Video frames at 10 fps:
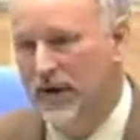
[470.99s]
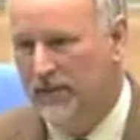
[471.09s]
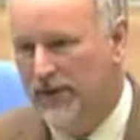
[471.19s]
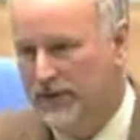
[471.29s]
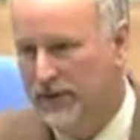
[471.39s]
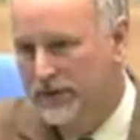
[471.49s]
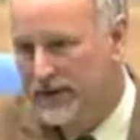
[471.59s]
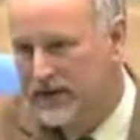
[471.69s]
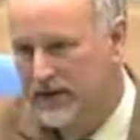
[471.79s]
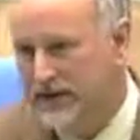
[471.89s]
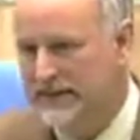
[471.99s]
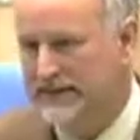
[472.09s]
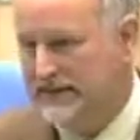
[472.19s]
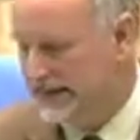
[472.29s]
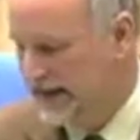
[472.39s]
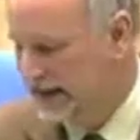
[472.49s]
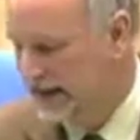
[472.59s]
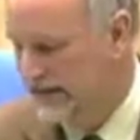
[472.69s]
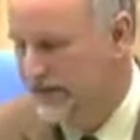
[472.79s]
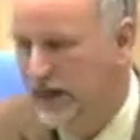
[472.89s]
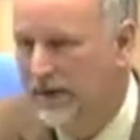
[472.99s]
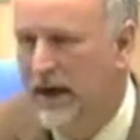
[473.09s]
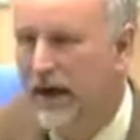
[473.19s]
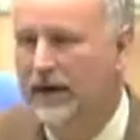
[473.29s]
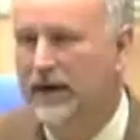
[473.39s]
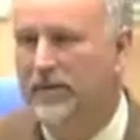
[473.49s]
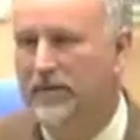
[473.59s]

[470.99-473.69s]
but uncertainty increases again at the very high end,